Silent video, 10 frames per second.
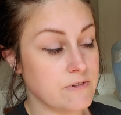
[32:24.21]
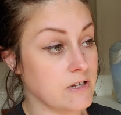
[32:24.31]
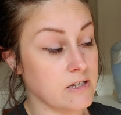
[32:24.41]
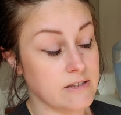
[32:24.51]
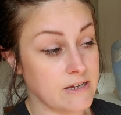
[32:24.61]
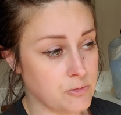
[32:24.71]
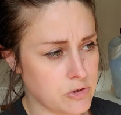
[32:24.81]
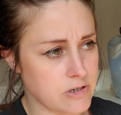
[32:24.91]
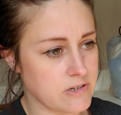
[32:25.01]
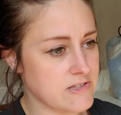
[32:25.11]
not in that
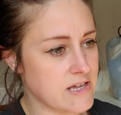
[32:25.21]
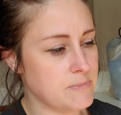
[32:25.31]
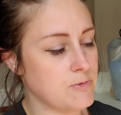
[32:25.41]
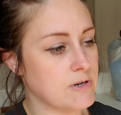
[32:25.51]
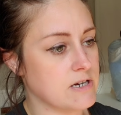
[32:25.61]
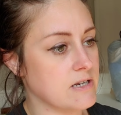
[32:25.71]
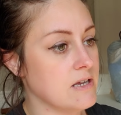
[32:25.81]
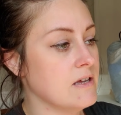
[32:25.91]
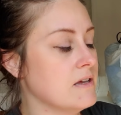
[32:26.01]
order because that'd be weird.